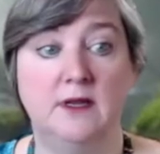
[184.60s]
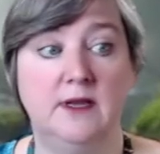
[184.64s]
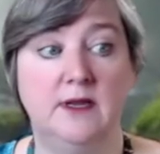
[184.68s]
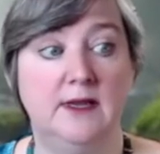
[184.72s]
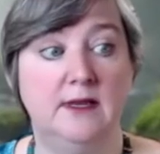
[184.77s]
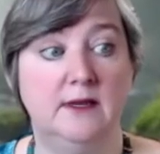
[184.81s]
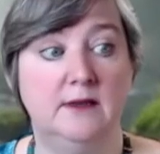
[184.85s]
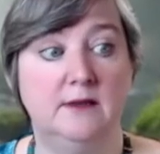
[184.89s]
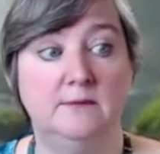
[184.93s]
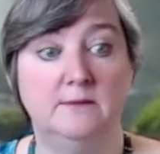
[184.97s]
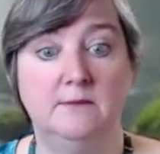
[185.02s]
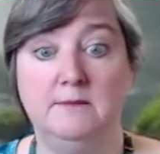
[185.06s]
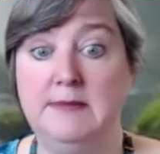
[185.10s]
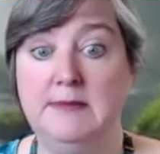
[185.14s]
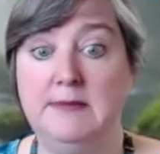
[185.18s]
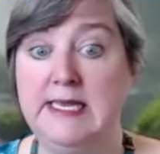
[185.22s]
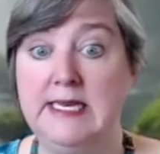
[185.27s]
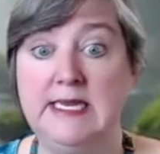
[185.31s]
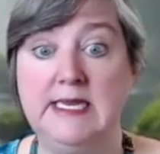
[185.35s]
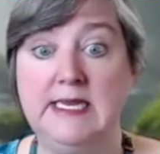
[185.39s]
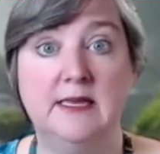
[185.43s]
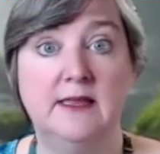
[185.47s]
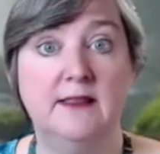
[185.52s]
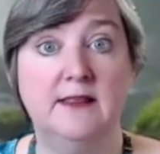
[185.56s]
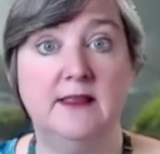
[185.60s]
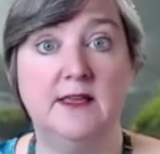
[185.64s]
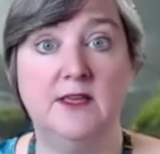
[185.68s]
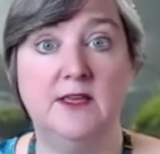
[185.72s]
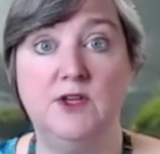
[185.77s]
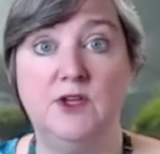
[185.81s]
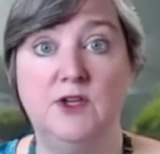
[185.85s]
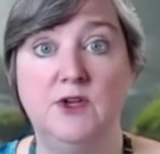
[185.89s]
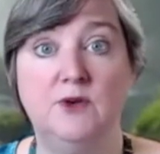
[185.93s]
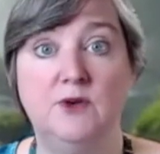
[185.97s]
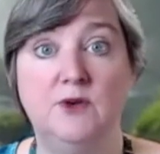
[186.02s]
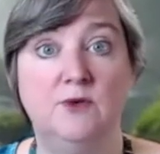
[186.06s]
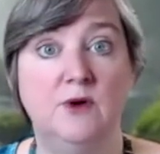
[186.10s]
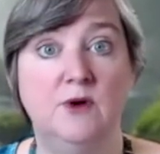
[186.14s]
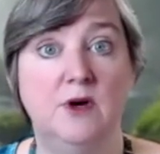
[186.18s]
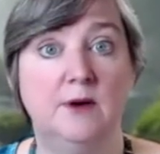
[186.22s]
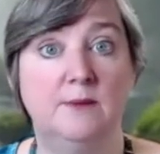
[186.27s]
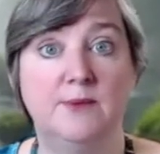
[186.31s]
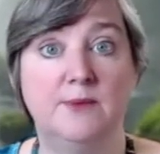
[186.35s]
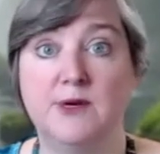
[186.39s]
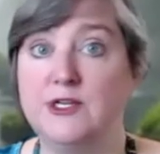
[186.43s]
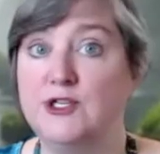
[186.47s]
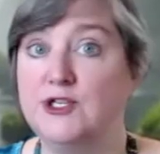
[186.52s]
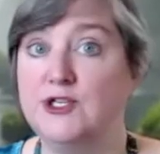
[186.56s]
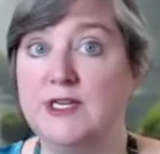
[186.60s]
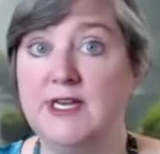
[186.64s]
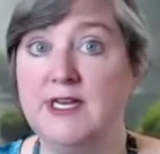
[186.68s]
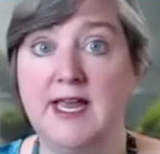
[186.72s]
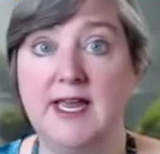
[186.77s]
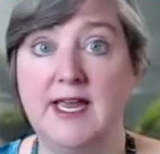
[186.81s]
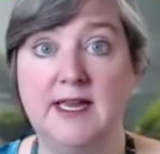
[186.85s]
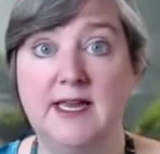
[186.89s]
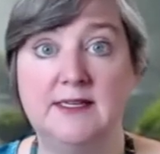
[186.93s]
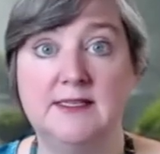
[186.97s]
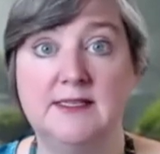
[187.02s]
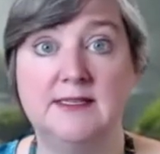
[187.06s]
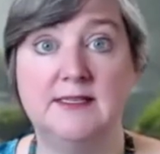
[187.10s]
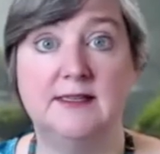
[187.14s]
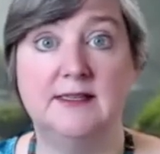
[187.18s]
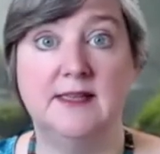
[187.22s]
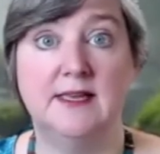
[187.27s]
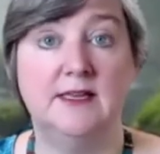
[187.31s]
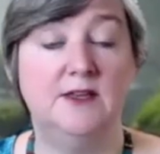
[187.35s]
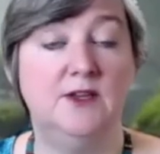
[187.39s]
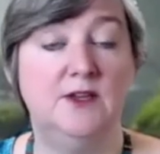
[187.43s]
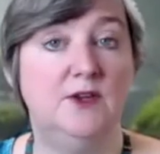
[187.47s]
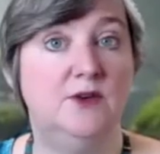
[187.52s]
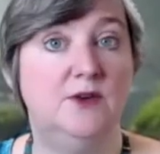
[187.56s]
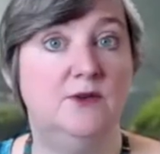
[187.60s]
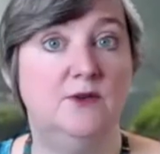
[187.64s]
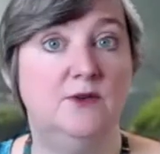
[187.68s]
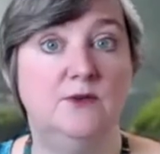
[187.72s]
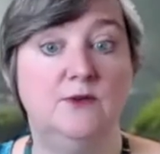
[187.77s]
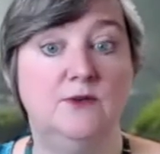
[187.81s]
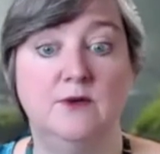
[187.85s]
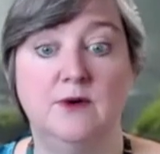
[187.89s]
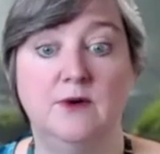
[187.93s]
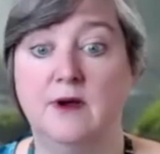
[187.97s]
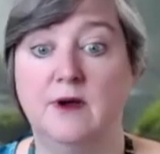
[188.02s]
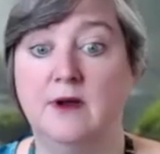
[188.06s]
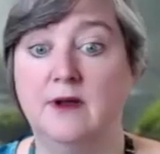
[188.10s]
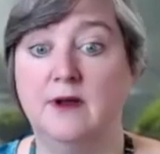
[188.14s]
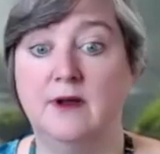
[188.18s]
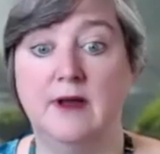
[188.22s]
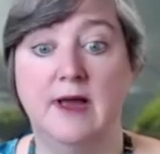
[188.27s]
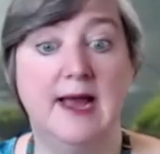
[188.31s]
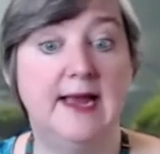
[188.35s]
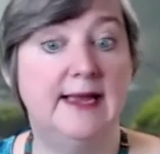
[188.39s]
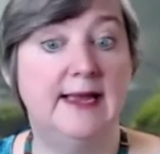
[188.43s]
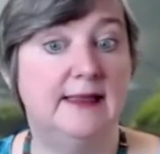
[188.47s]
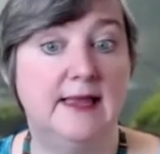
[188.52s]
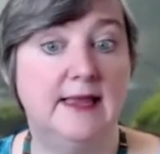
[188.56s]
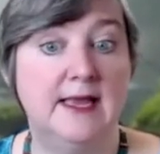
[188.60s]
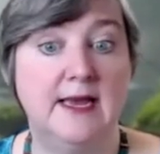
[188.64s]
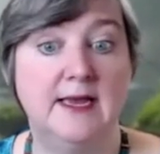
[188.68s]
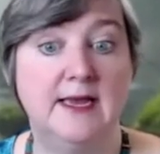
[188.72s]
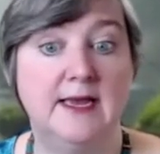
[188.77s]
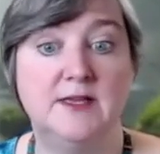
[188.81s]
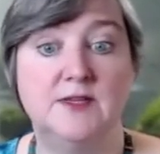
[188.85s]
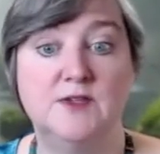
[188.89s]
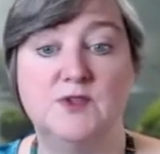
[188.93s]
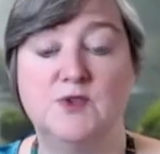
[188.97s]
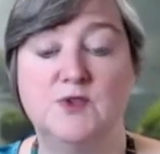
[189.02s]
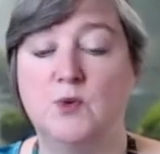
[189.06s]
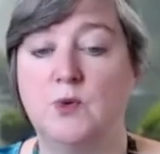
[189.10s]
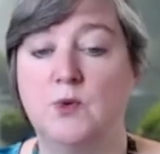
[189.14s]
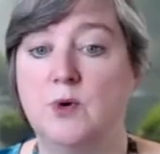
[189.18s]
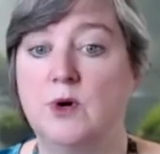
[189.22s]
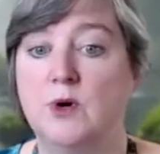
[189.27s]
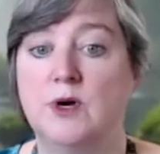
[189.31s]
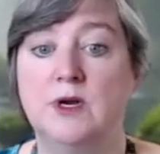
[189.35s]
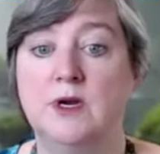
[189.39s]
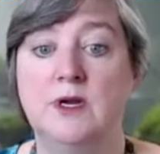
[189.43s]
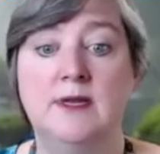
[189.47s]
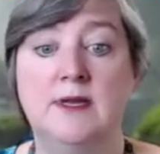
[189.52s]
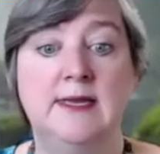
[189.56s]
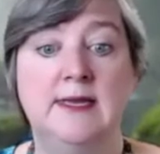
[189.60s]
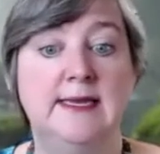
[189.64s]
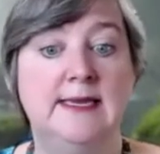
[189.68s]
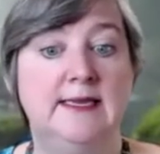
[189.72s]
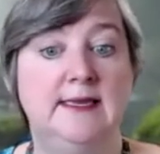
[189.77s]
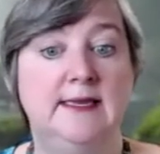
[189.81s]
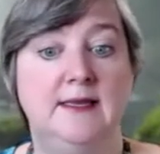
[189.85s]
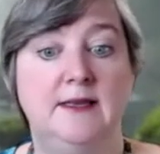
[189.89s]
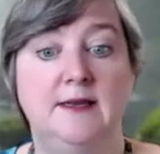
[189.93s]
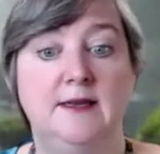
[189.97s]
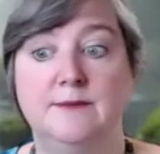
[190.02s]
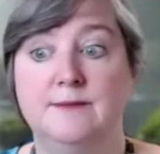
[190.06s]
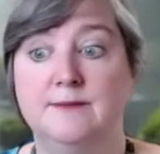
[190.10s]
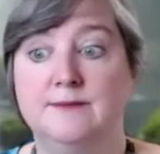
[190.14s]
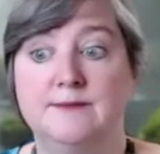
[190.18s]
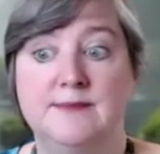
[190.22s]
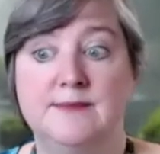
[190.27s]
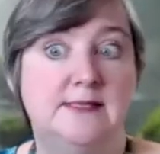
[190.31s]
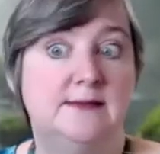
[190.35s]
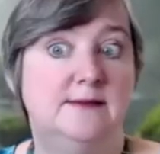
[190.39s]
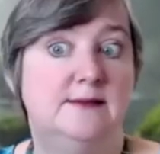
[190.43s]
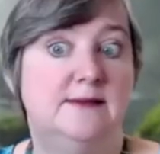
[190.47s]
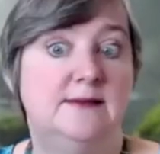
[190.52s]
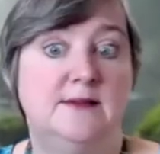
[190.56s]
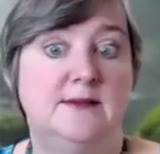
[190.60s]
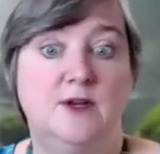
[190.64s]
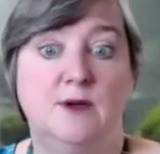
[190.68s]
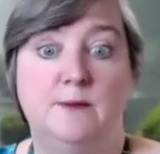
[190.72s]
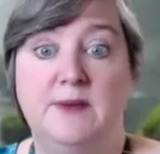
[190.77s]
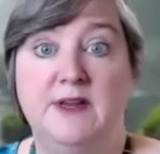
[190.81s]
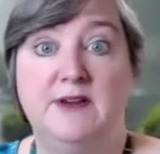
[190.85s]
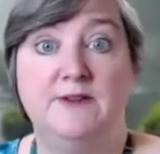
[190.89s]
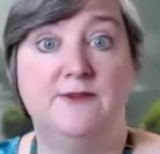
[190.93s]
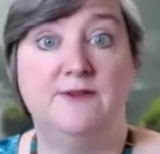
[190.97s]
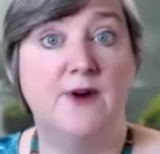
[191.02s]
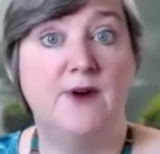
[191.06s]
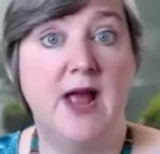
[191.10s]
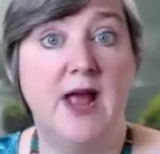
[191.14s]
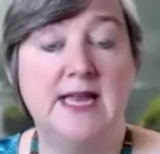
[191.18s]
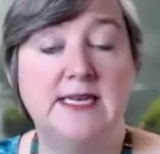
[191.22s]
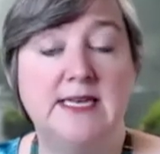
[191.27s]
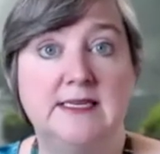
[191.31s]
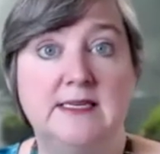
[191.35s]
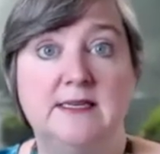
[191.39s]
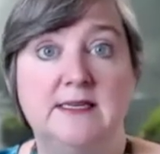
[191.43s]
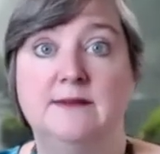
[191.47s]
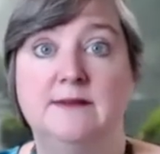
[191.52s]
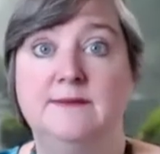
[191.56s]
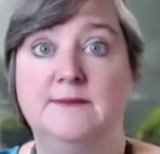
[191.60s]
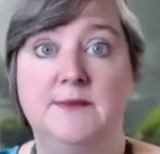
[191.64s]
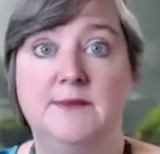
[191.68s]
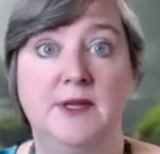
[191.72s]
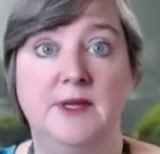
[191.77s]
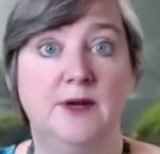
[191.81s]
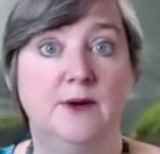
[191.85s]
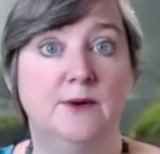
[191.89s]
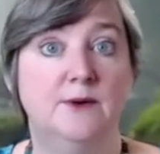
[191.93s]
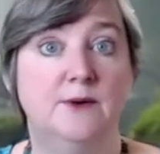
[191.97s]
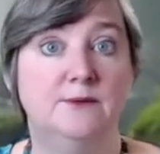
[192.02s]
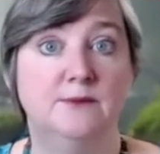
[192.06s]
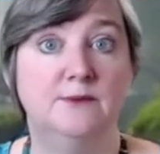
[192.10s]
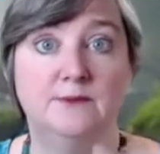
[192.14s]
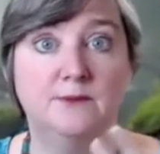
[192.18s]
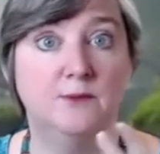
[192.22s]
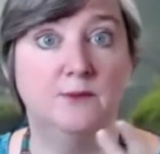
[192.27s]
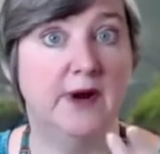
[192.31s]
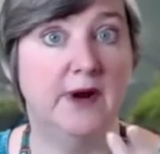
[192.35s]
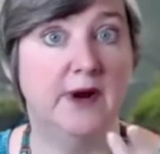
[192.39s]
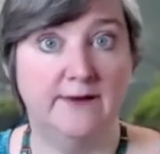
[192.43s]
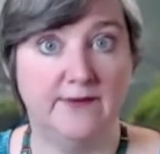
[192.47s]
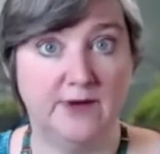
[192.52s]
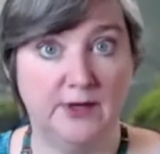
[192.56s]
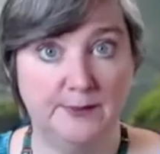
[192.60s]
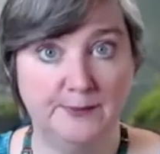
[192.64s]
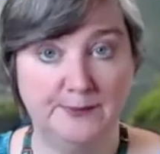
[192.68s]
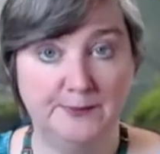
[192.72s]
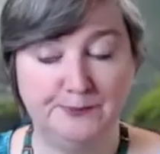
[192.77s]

in media that you appreciate, that you uh, idolize, or, you know, could be a friend, you know, whatever.